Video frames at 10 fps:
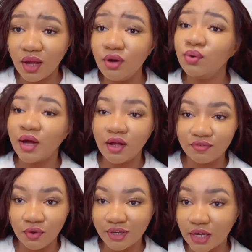look
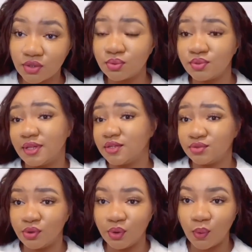out for other schools that do
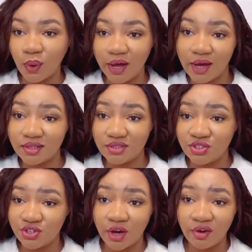not require the
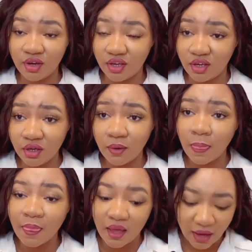GRE.
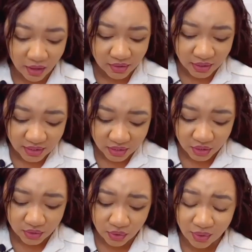Another thing
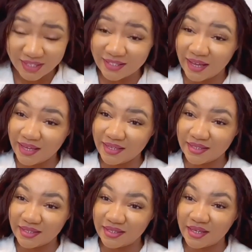you need to consider
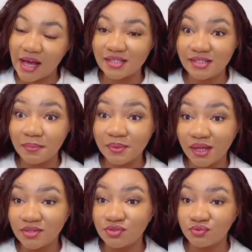is the
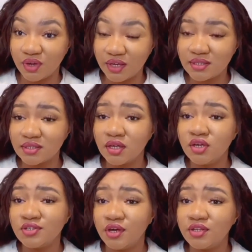acceptance rates.
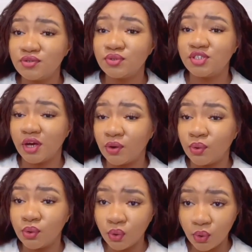So you need to check
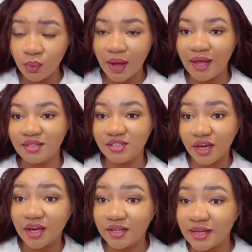on Google and
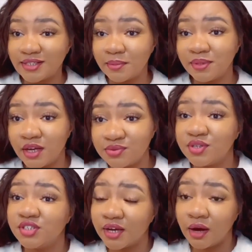check the acceptance
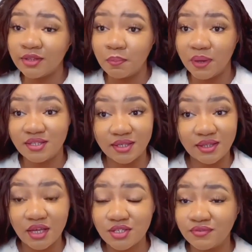rate, check out the
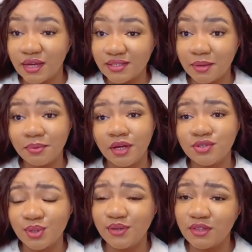percentage of the
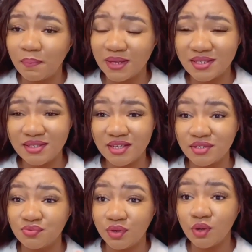acceptance rate. If the percentage
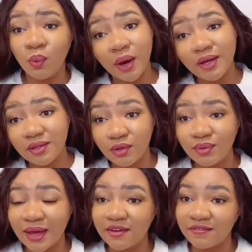is really quite low,
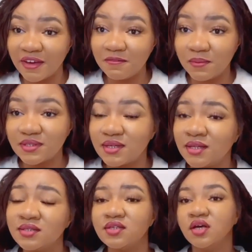like
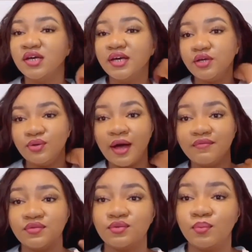5%, you
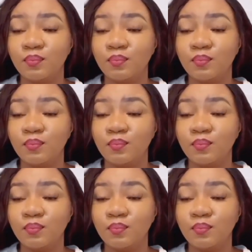have to